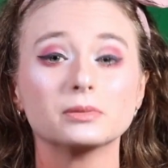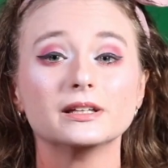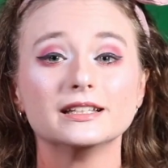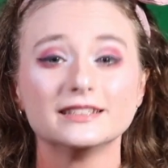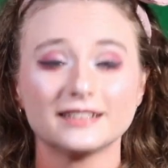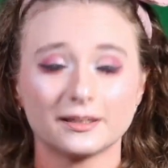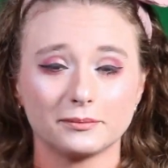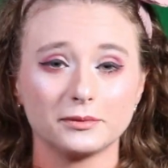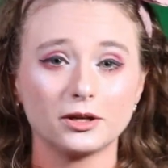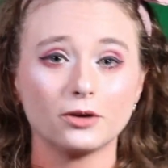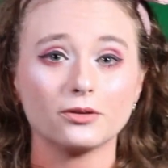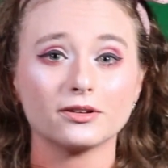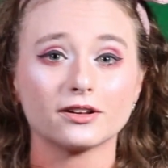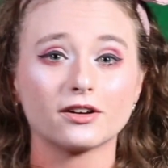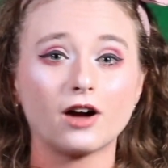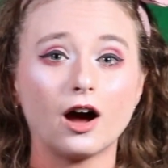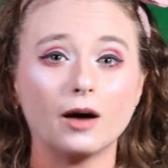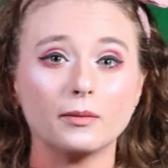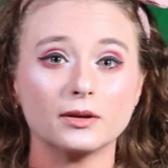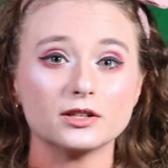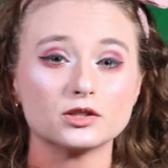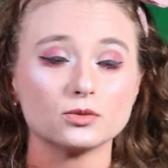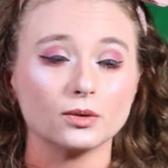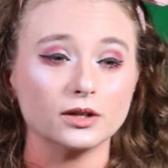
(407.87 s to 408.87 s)
Please let me know in the
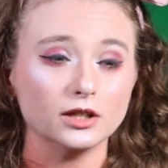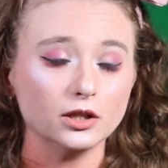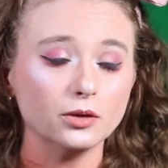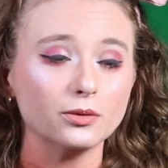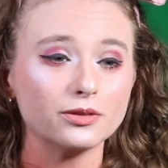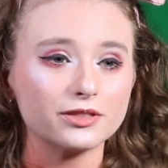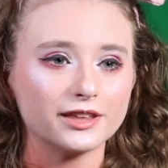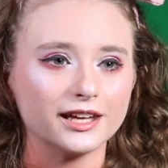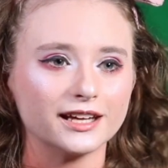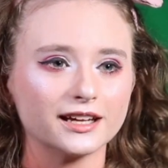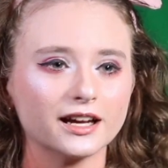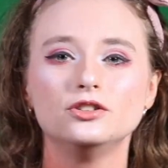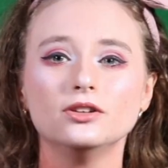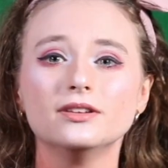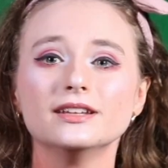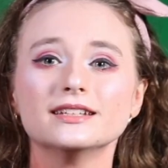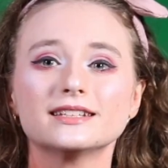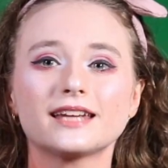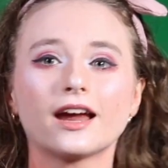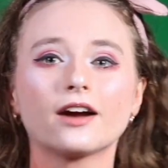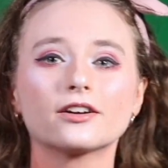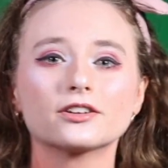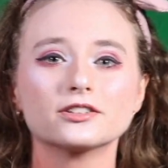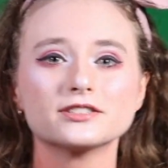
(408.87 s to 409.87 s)
comments what you think. Do
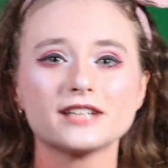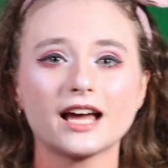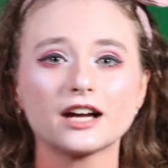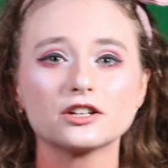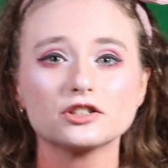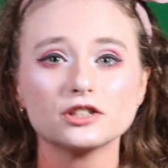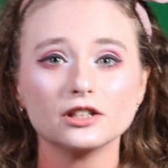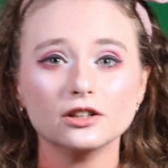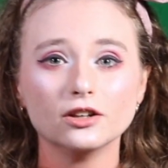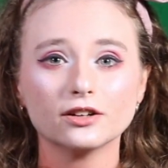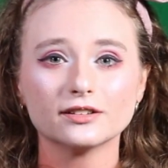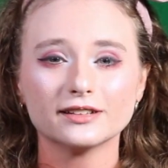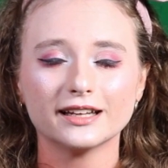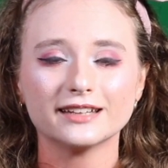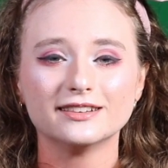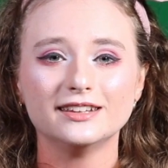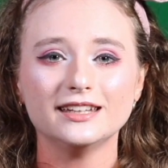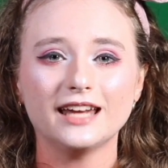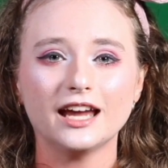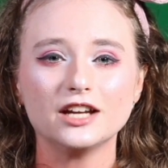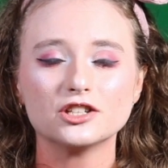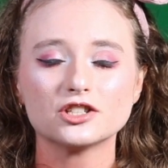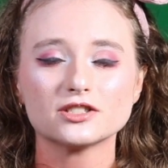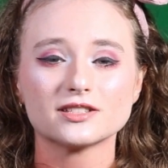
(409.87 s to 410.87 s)
these characters actually look like
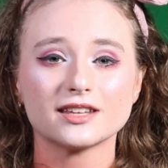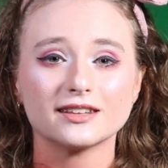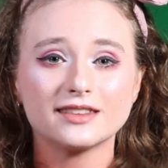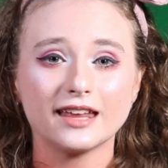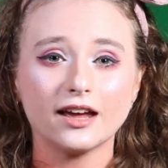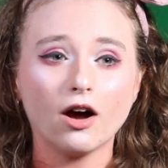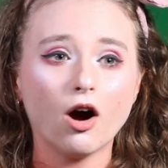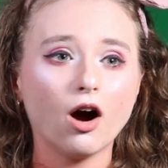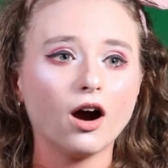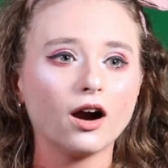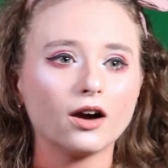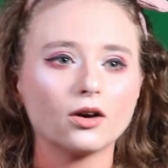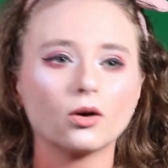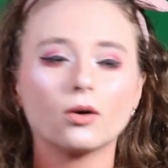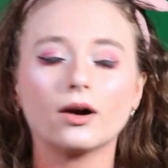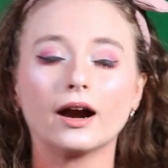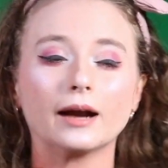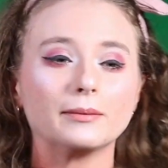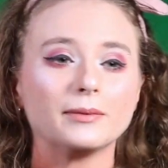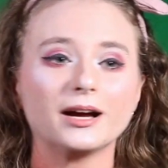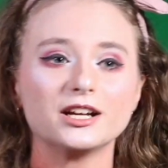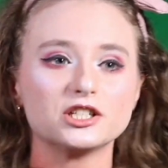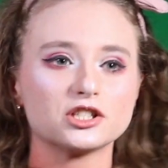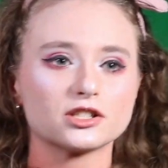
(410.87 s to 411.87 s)
the ages that they are, or
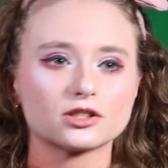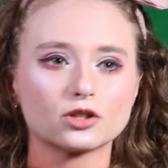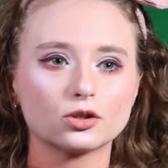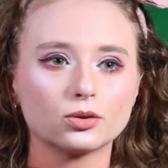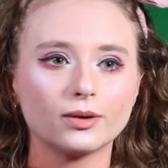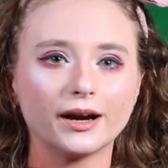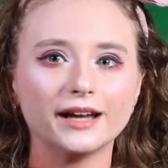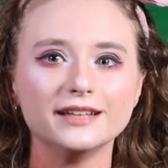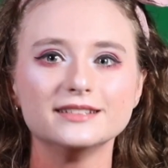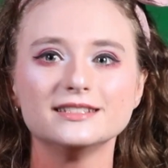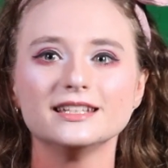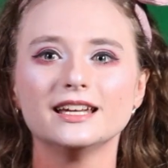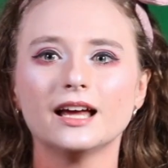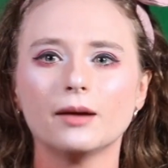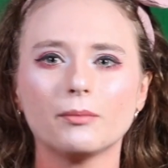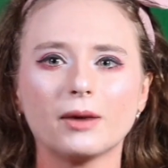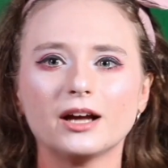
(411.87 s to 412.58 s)
am I just crazy?